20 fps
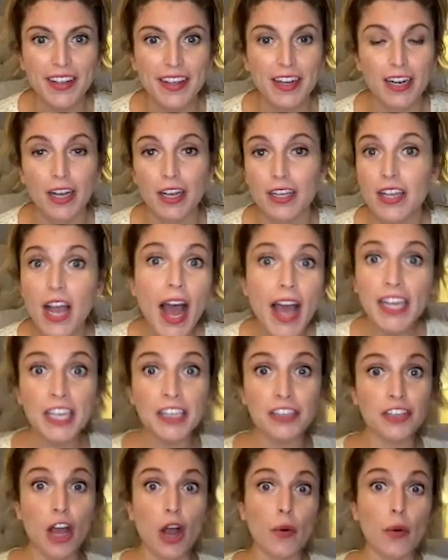And I, I
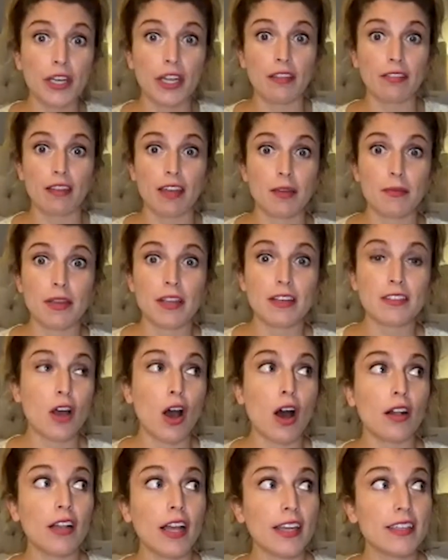didn't know anything because
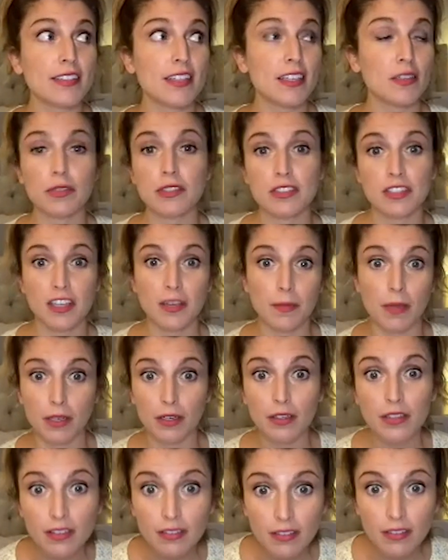all I did was
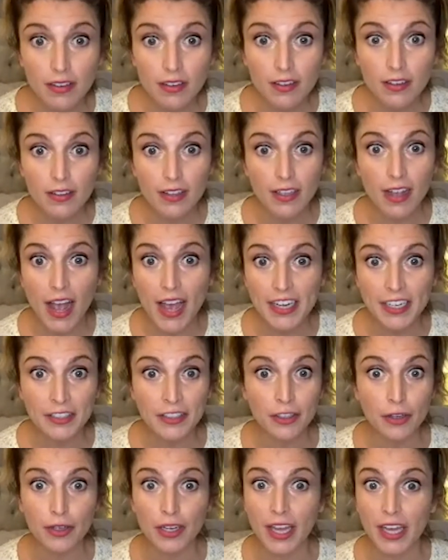community theater. Like, I
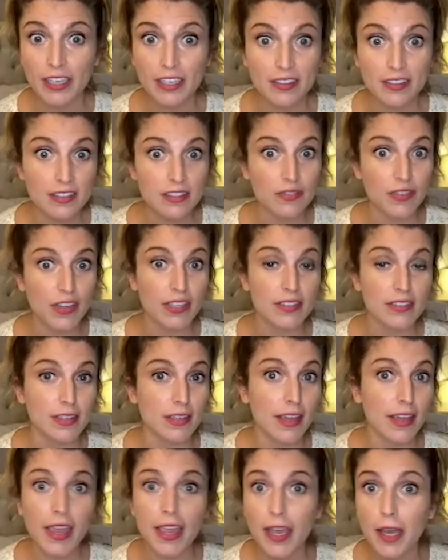didn't go to any of these fancy
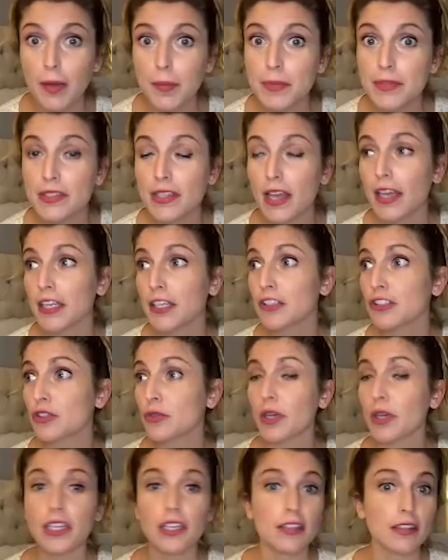camps. I didn't do
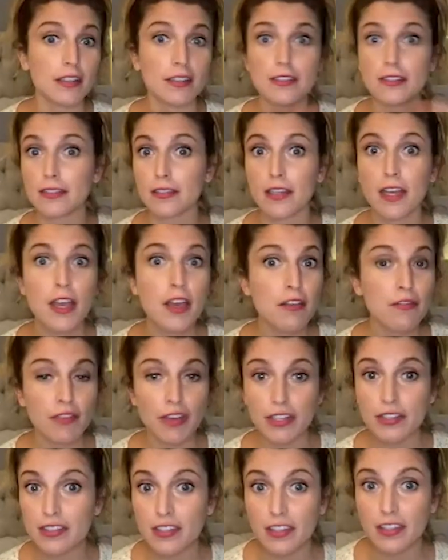any of these
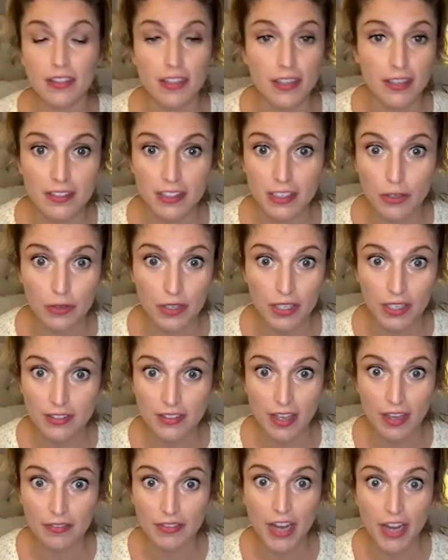fancy things that you kids
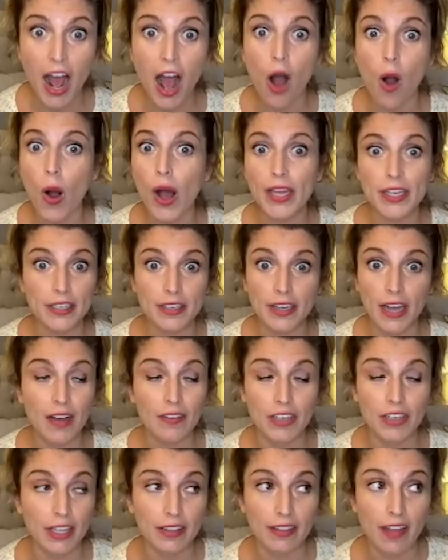have now. I didn't have
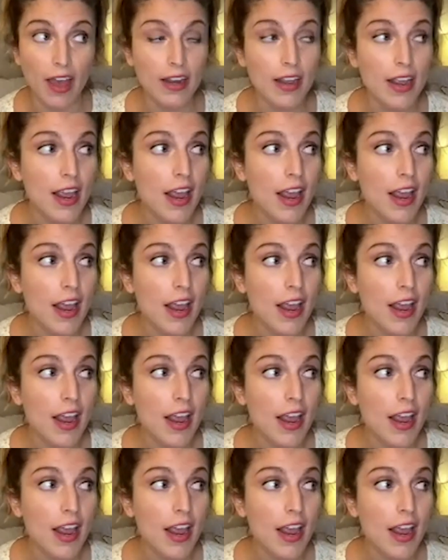any of that.